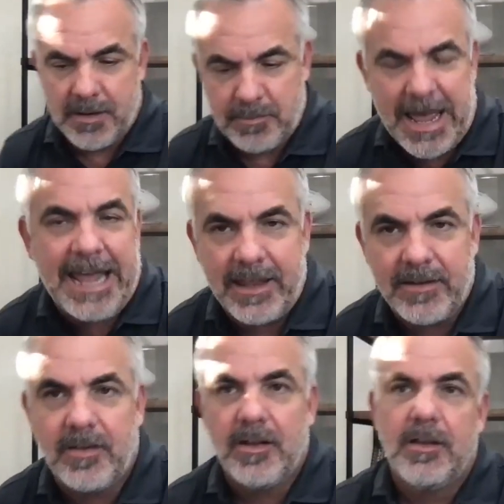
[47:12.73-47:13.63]

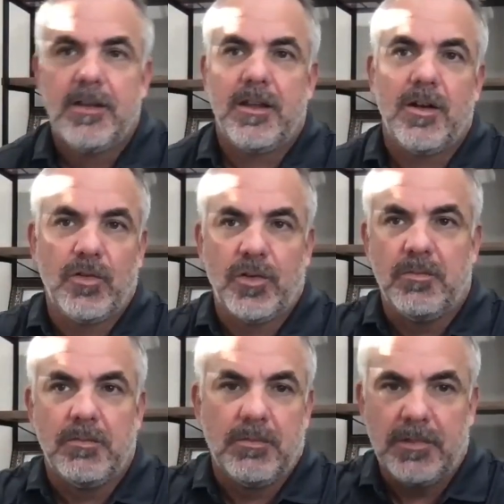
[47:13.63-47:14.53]
packet,
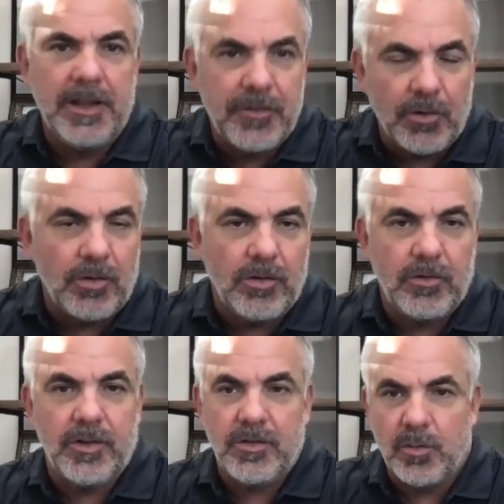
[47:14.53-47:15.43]
some
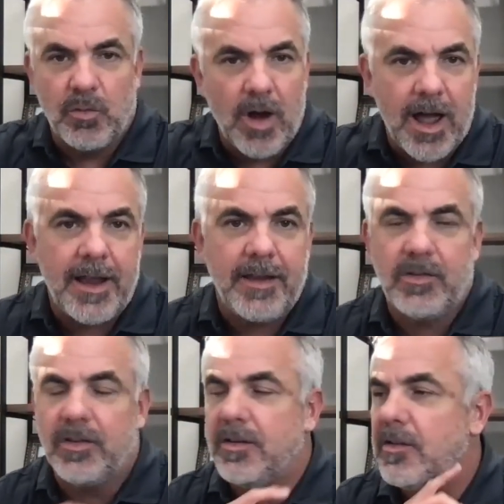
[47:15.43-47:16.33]
lentils and some
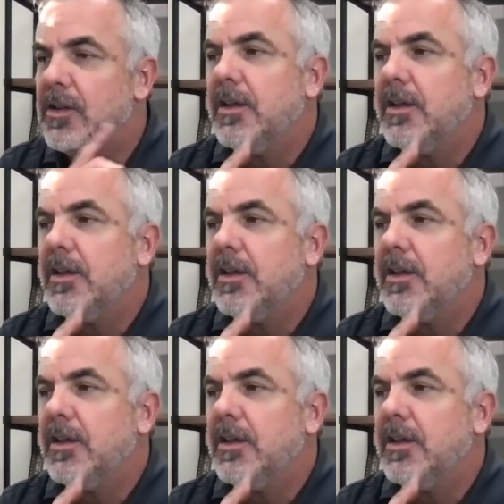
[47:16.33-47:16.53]
rice and